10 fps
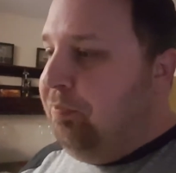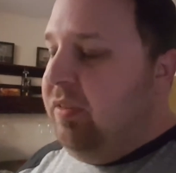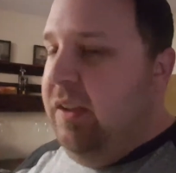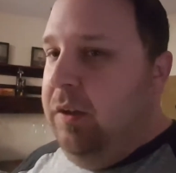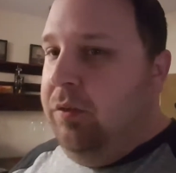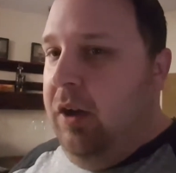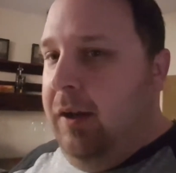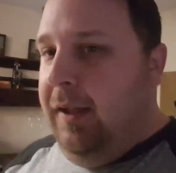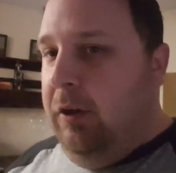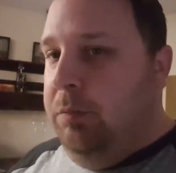that it's
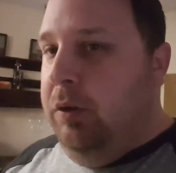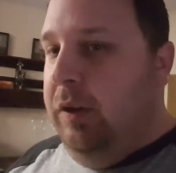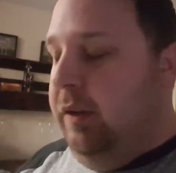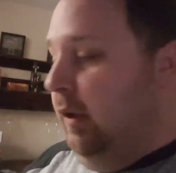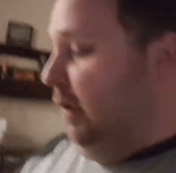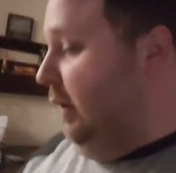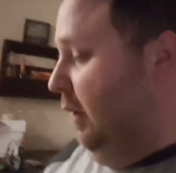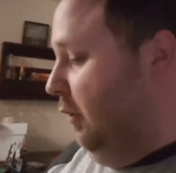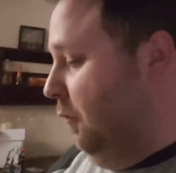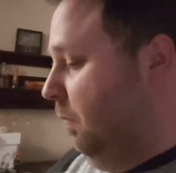not outputting the
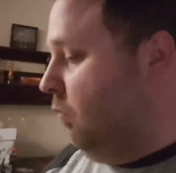audio.